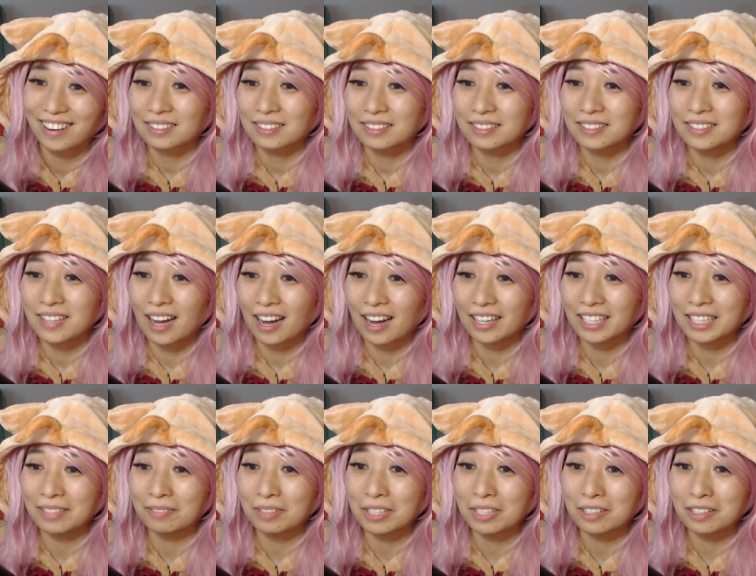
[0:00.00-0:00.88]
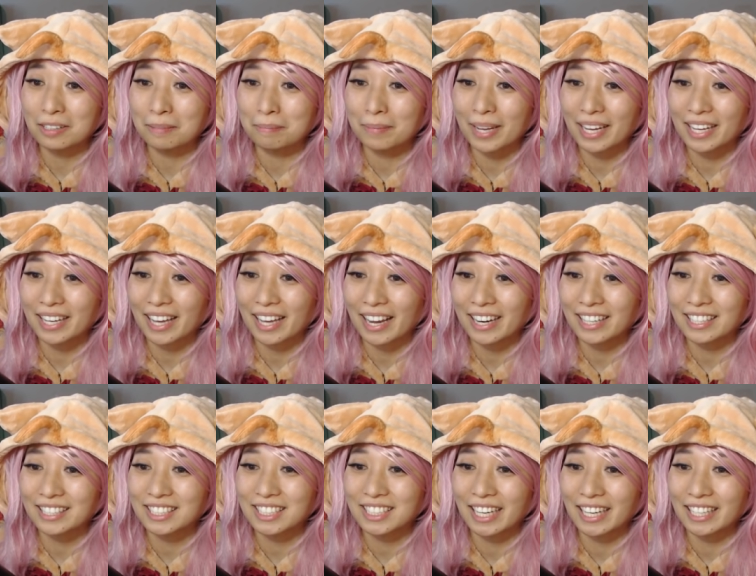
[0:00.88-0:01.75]
Not even gonna make
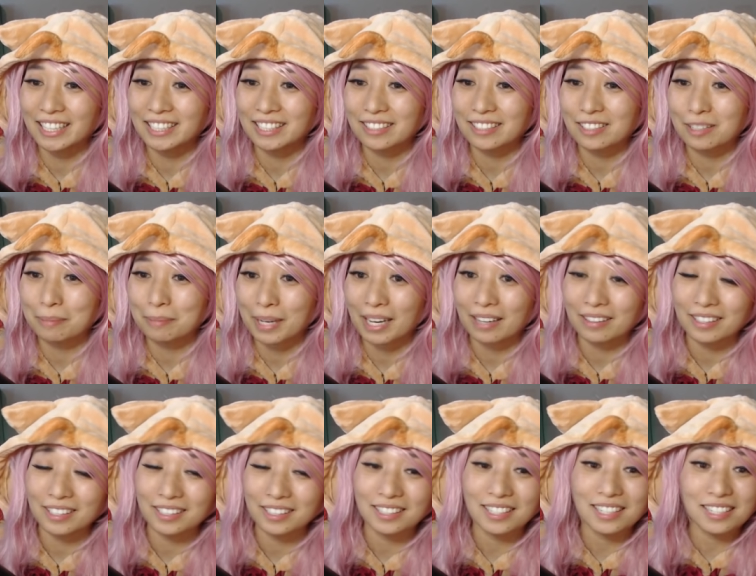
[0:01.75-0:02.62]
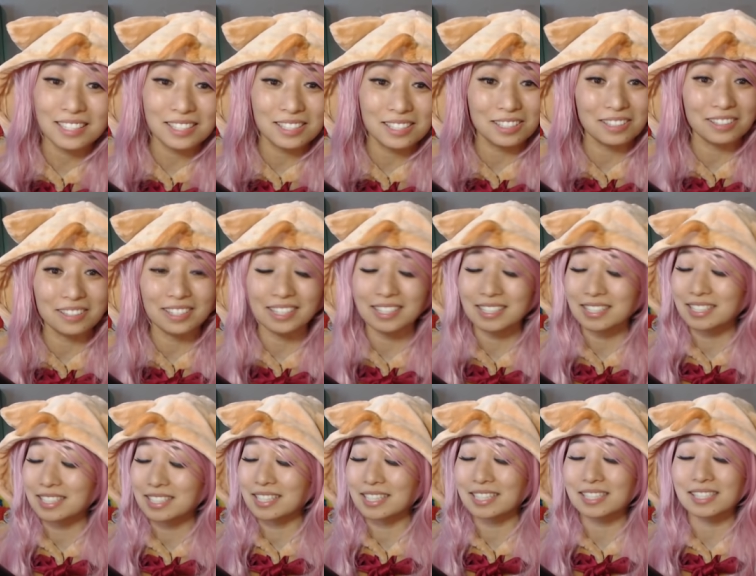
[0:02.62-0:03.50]
any changes about it. This suit
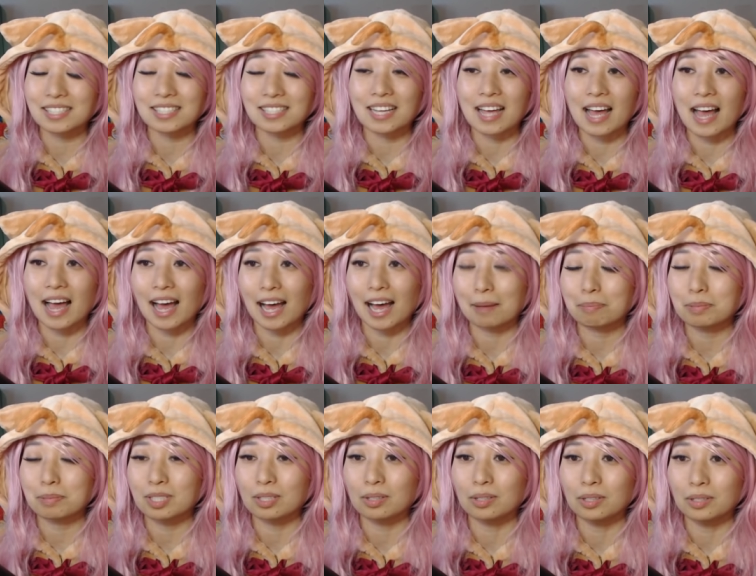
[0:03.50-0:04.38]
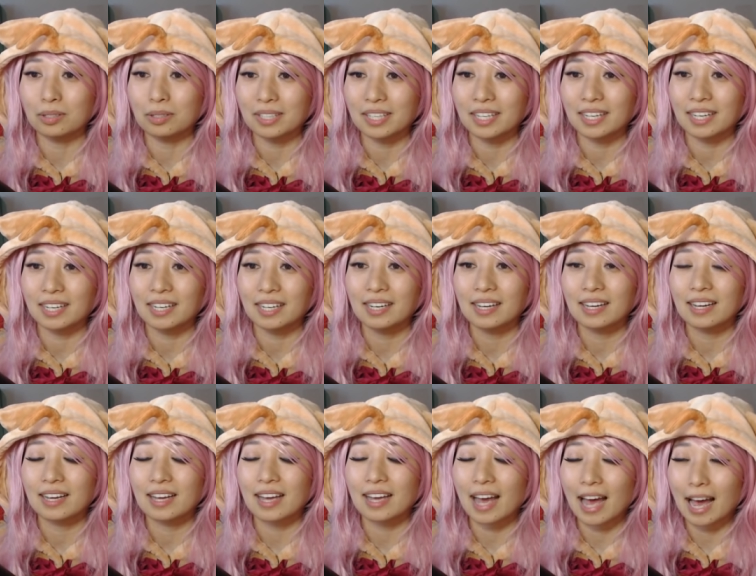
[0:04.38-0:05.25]
is just absolutely,
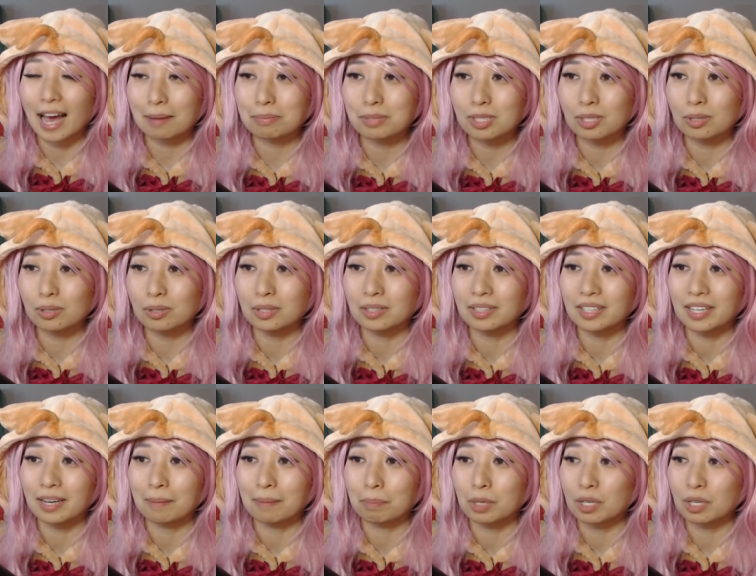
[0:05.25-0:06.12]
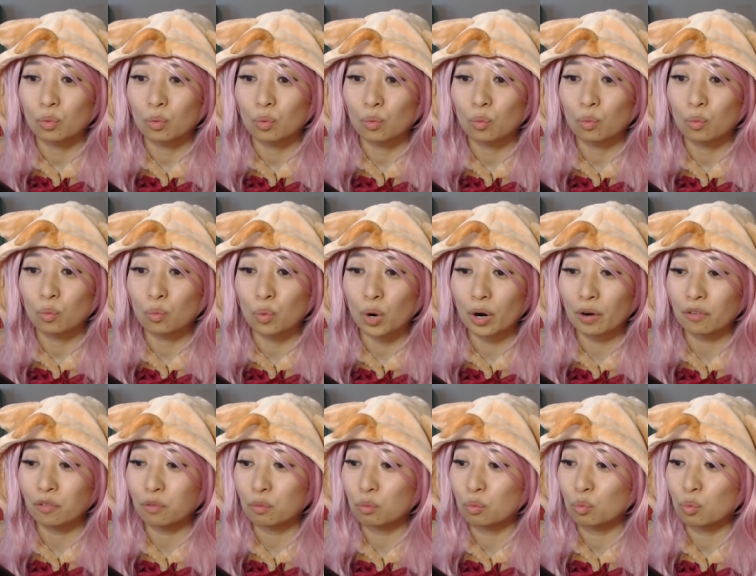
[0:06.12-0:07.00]
absolutely beautiful
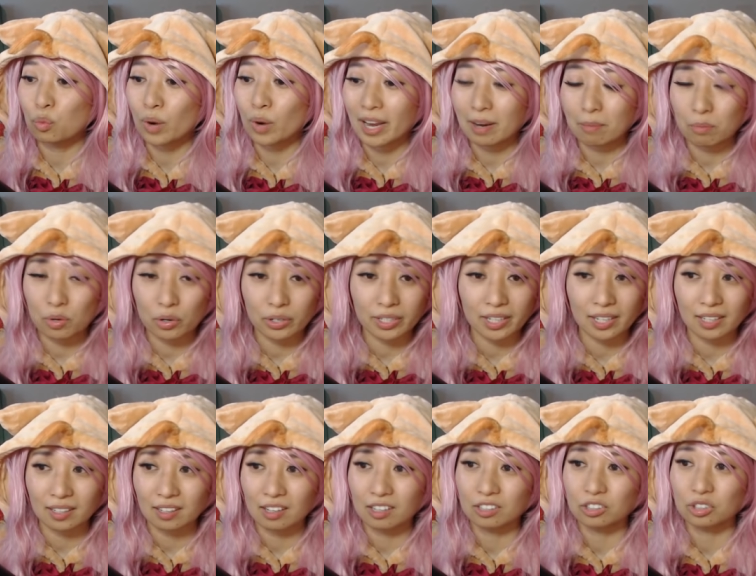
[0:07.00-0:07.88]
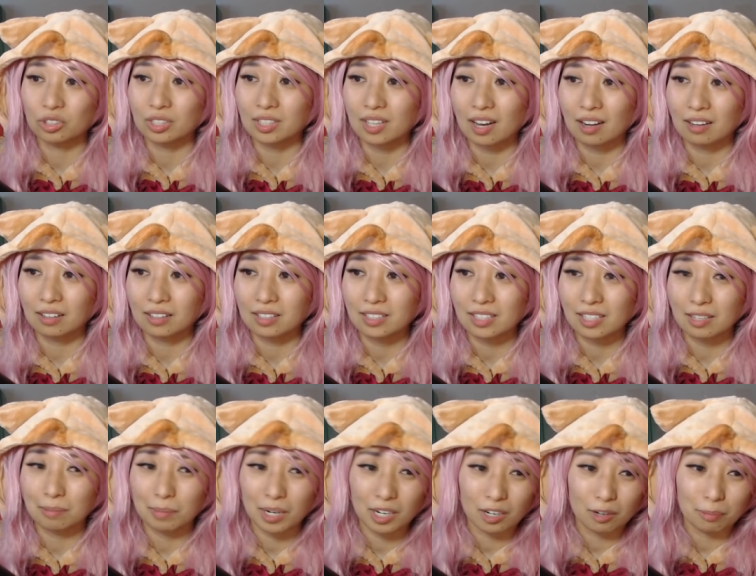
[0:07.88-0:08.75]
worth way more than $100
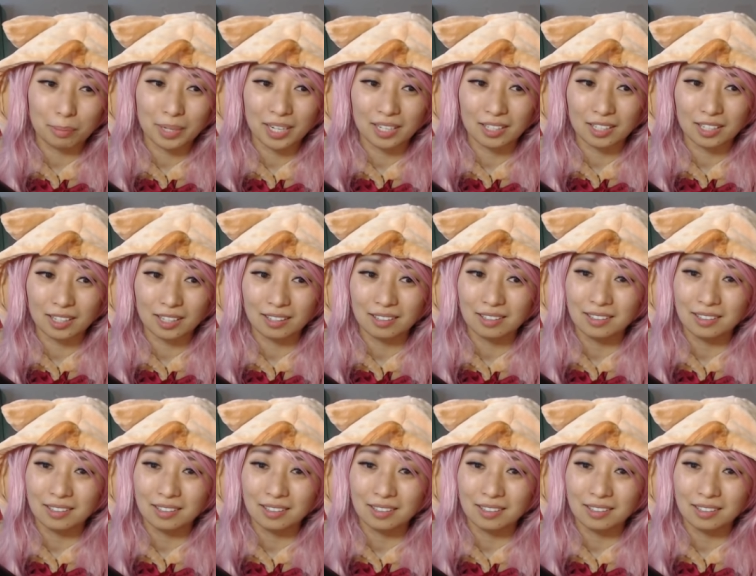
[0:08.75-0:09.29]
in my opinion.